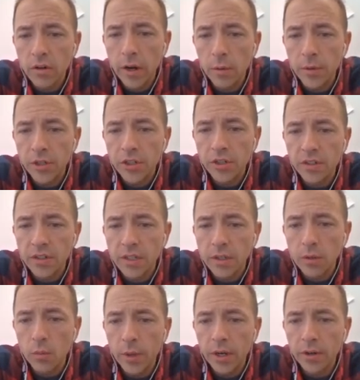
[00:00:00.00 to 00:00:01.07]
All right, we shouldn't
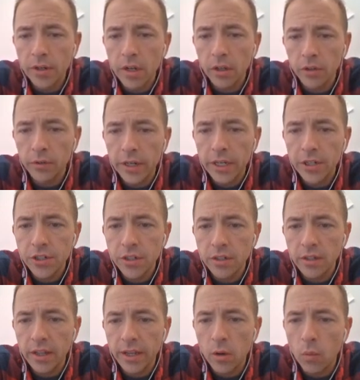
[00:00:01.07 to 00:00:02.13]
see weird
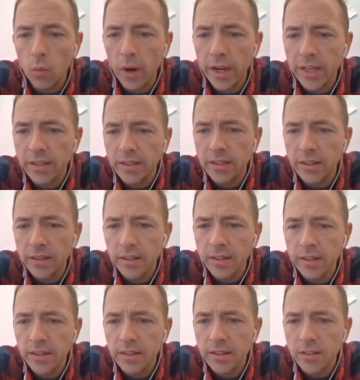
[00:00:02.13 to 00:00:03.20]
coloration like white
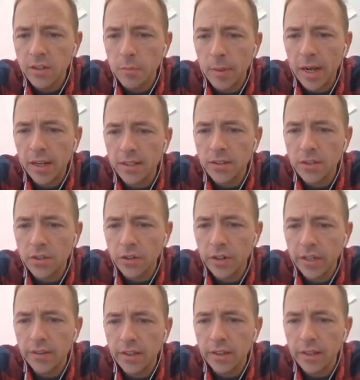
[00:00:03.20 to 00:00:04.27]
spots or
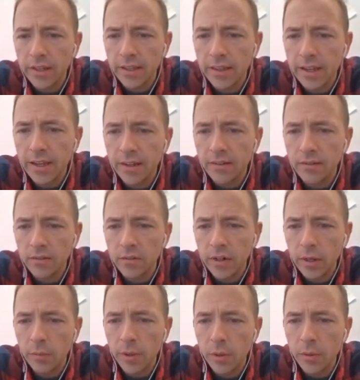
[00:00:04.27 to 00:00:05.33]
anything like that.
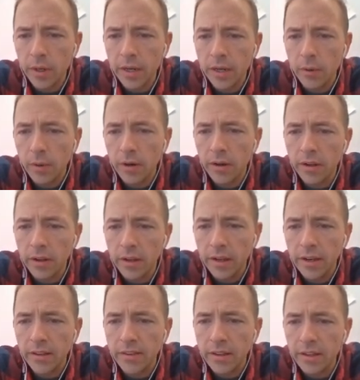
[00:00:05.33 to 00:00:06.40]
Right, we don't want
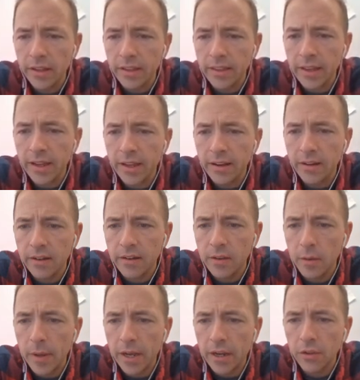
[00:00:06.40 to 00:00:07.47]
anything like that in
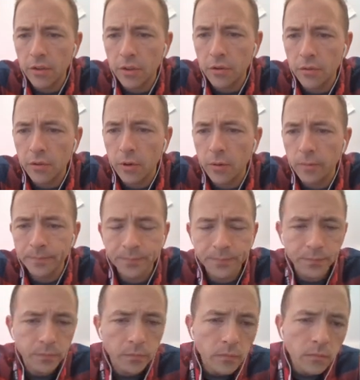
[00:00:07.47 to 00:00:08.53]
the back of the throat.
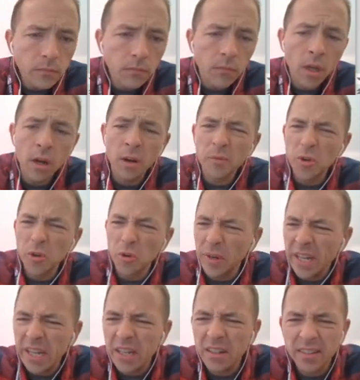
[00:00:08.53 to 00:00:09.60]

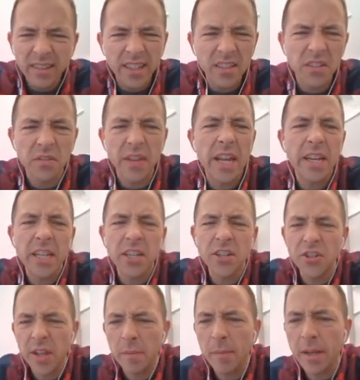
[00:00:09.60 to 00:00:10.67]
Green, things of that
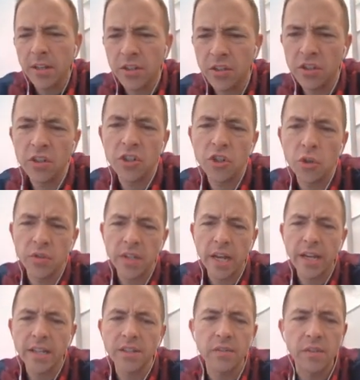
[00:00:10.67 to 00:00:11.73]
nature that might show
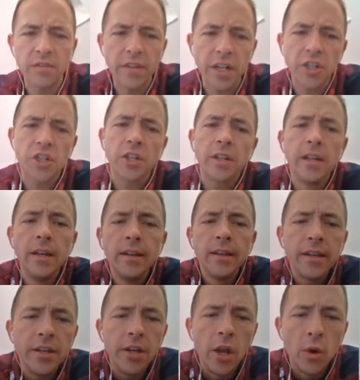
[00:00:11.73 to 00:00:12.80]
signs of infection.
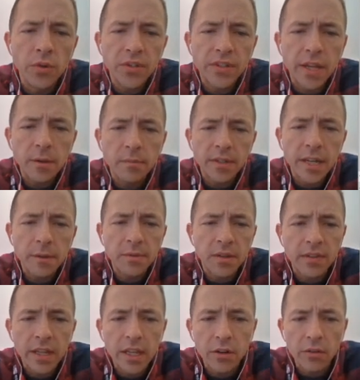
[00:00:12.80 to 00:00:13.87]
Nose, same types
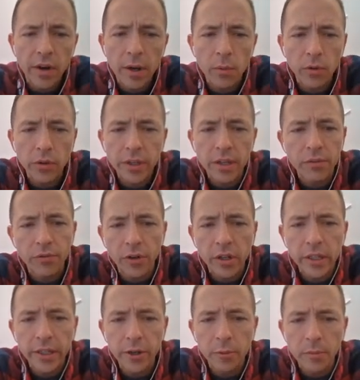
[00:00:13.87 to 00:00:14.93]
of thing, right? We're looking for
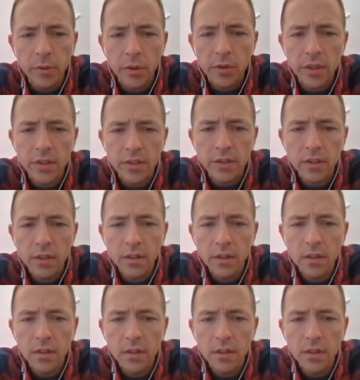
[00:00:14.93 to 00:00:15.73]
clear mucus.